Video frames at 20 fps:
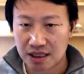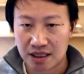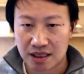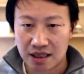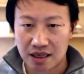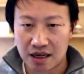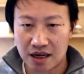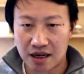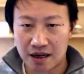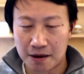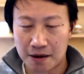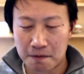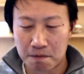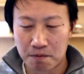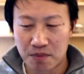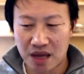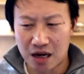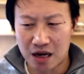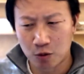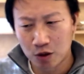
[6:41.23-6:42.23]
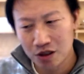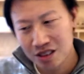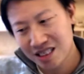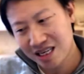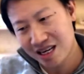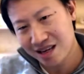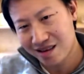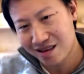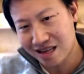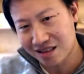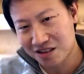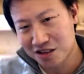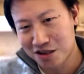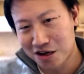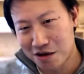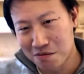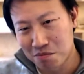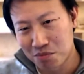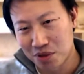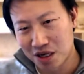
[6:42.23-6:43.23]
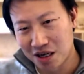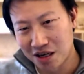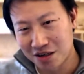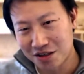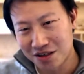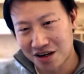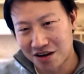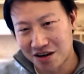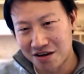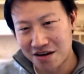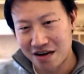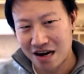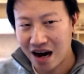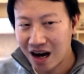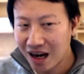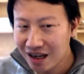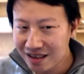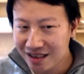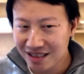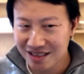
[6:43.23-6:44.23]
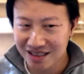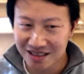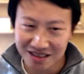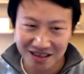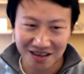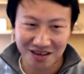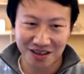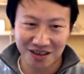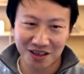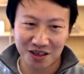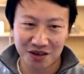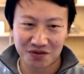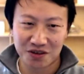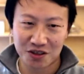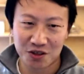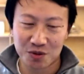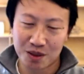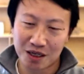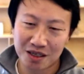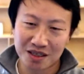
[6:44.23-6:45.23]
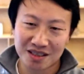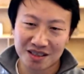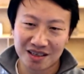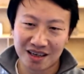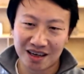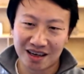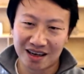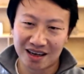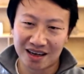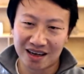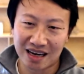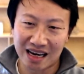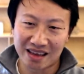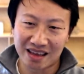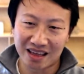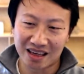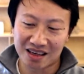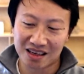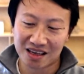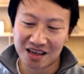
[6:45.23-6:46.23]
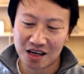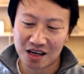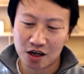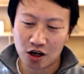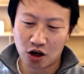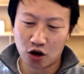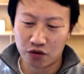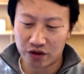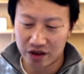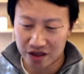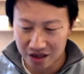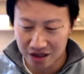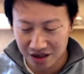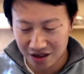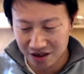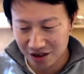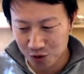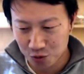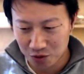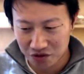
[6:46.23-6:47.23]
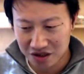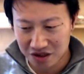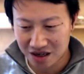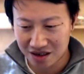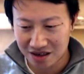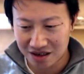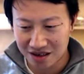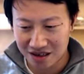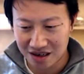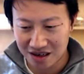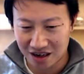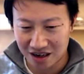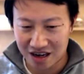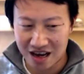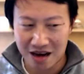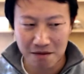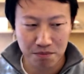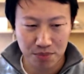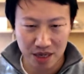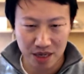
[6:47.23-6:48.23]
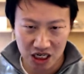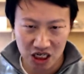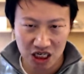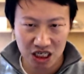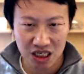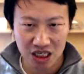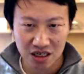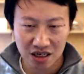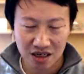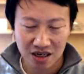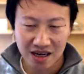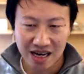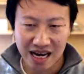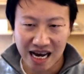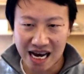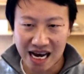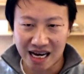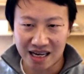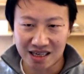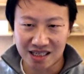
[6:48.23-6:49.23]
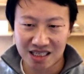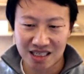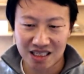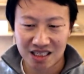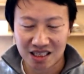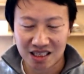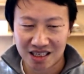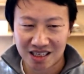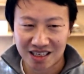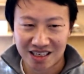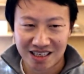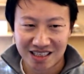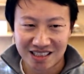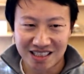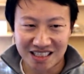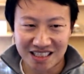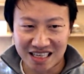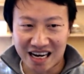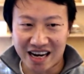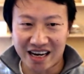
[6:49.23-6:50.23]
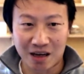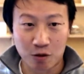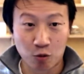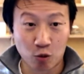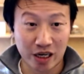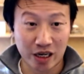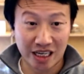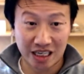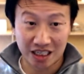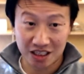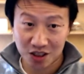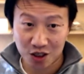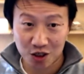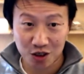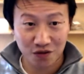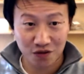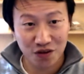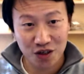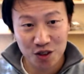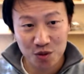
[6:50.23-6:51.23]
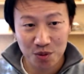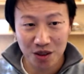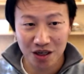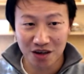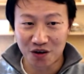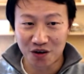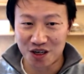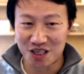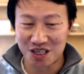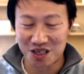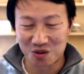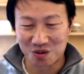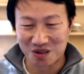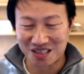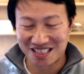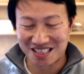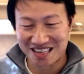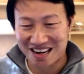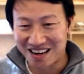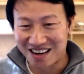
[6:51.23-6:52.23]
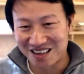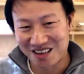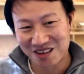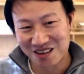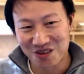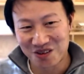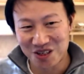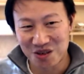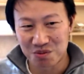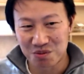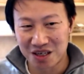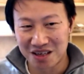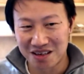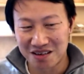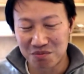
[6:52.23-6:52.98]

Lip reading: I will say that some bugs are not necessarily good first bugs. I think over the years, we've gotten a lot better at deciding what is a good first bug versus what is not a good first bug.